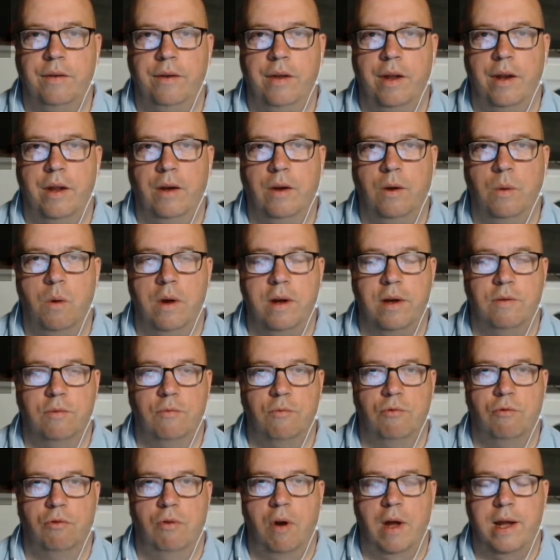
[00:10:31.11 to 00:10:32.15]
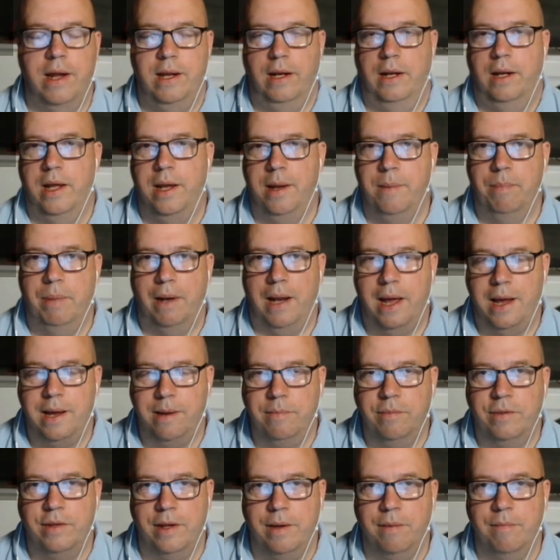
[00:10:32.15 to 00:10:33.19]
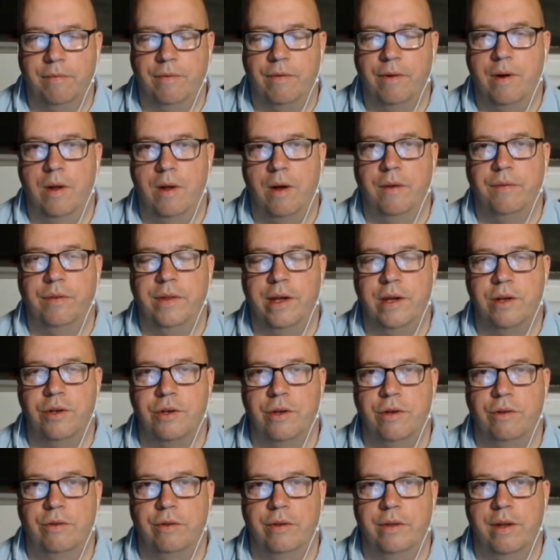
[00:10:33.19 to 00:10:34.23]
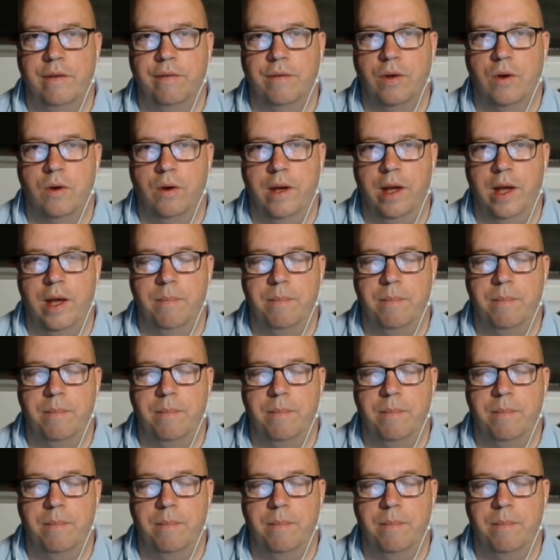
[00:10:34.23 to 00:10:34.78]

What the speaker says: you know, quite rightly blames him for a lot of the issues that they've got here.